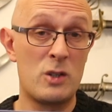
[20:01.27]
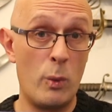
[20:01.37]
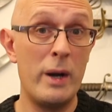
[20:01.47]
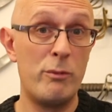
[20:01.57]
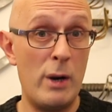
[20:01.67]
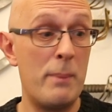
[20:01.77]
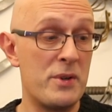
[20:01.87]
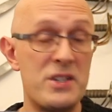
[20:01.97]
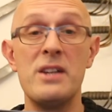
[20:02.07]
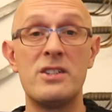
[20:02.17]
quite
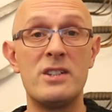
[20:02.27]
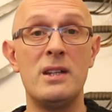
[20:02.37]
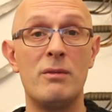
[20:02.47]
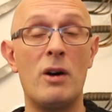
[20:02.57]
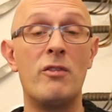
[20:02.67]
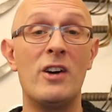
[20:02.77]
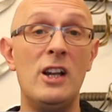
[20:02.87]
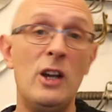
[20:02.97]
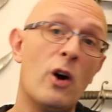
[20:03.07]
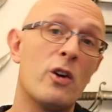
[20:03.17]
representative of a
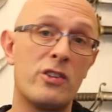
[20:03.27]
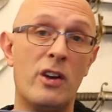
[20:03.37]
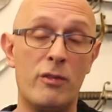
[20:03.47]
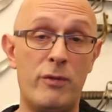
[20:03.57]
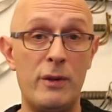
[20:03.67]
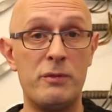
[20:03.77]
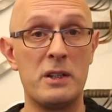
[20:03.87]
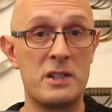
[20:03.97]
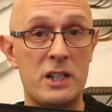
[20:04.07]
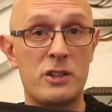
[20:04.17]
lot of
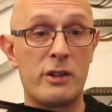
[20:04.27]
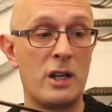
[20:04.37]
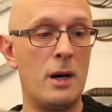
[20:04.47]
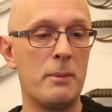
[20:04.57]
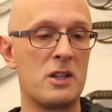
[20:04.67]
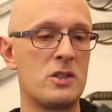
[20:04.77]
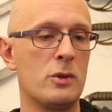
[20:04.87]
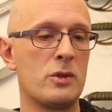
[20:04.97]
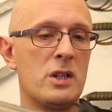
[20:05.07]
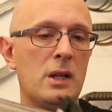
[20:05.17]
15th century arming
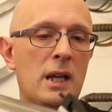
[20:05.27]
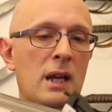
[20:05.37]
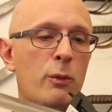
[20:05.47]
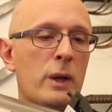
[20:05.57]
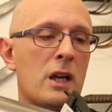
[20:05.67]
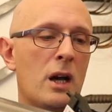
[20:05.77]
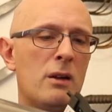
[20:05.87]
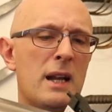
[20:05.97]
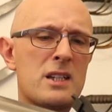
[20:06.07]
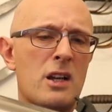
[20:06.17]
swords. If we go,
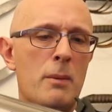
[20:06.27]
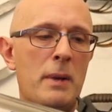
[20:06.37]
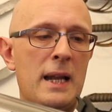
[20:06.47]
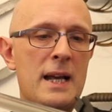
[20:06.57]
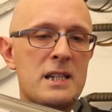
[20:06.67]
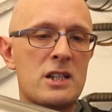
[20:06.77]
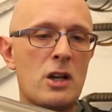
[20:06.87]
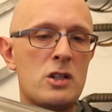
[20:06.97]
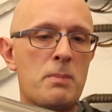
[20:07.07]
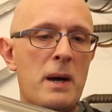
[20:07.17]
let's go a bit less, let's
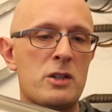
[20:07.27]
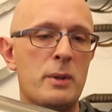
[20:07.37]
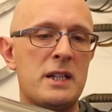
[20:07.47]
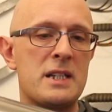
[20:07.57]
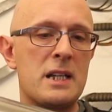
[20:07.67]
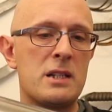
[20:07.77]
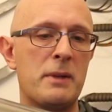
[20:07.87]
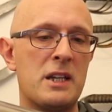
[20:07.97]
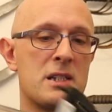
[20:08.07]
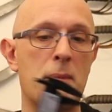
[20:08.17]
go about
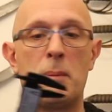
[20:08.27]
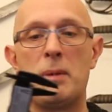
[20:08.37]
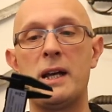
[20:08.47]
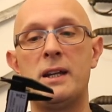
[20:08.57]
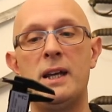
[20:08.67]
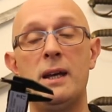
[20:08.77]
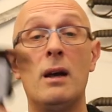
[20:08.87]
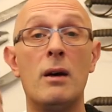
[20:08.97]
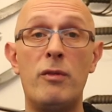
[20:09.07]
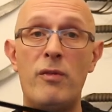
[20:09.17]
20cm up the blade here,
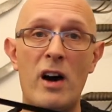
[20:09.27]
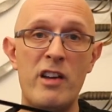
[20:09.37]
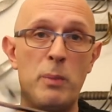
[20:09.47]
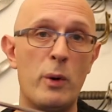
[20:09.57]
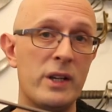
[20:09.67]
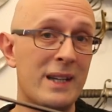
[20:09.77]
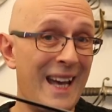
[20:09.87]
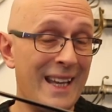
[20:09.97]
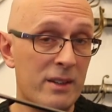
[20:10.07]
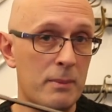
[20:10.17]

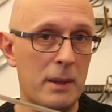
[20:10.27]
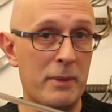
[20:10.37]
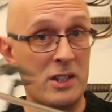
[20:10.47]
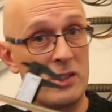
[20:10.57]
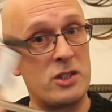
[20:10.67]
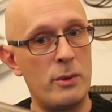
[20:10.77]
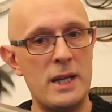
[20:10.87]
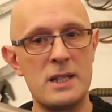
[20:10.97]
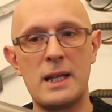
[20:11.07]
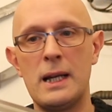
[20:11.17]
5.8mm. So it
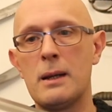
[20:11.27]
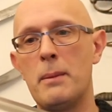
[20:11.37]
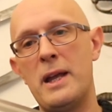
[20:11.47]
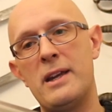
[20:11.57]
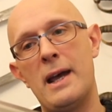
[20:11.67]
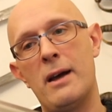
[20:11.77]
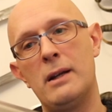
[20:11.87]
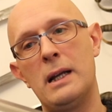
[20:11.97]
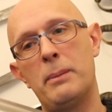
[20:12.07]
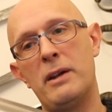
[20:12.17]
is getting a bit down, a
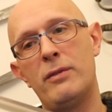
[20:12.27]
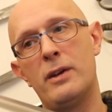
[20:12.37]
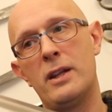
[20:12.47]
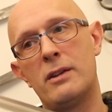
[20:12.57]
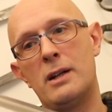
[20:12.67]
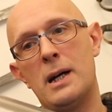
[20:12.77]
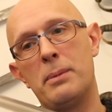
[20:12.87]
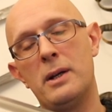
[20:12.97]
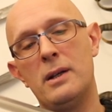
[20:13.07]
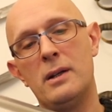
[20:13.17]
little bit further
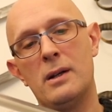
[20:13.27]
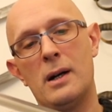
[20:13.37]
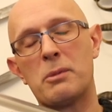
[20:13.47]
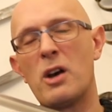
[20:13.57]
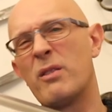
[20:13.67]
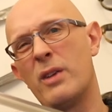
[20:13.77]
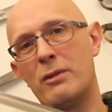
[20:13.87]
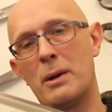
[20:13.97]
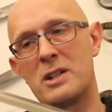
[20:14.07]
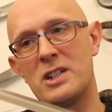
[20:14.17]
up. I'm going
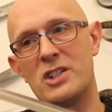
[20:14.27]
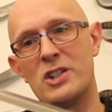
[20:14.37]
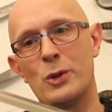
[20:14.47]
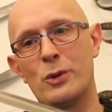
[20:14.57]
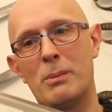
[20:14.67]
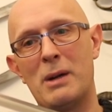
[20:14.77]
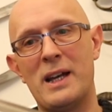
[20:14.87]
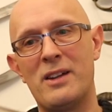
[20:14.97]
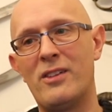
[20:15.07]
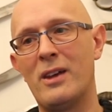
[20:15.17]
further up because it's a shorter
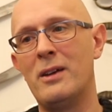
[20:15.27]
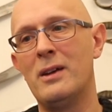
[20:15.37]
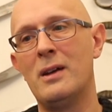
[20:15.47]
blade, so